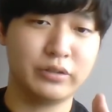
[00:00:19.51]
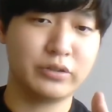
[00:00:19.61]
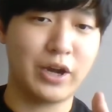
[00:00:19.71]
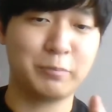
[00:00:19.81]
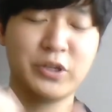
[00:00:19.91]

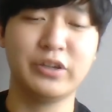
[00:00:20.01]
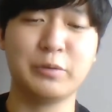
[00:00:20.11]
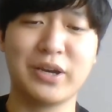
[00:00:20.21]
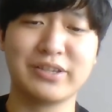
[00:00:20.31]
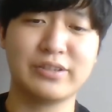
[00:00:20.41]
top tier
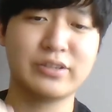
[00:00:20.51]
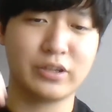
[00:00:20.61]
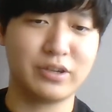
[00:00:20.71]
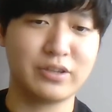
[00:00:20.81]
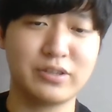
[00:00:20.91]
devices
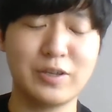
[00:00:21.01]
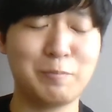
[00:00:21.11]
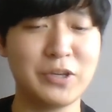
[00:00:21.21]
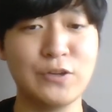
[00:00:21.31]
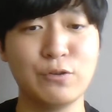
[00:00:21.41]
such as
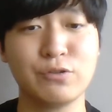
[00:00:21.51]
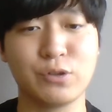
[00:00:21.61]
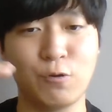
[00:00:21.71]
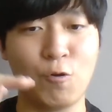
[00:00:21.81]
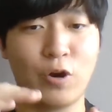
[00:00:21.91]
CPUs
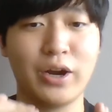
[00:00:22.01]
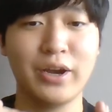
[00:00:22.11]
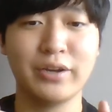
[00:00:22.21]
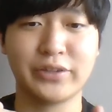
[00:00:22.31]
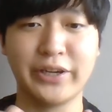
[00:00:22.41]
or
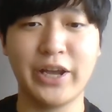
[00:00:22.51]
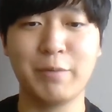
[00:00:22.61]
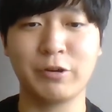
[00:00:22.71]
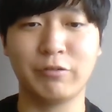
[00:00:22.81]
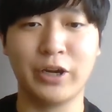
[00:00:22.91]

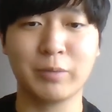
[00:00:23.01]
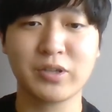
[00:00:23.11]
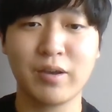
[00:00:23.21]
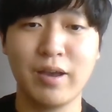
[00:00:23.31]
dynamic RAMs.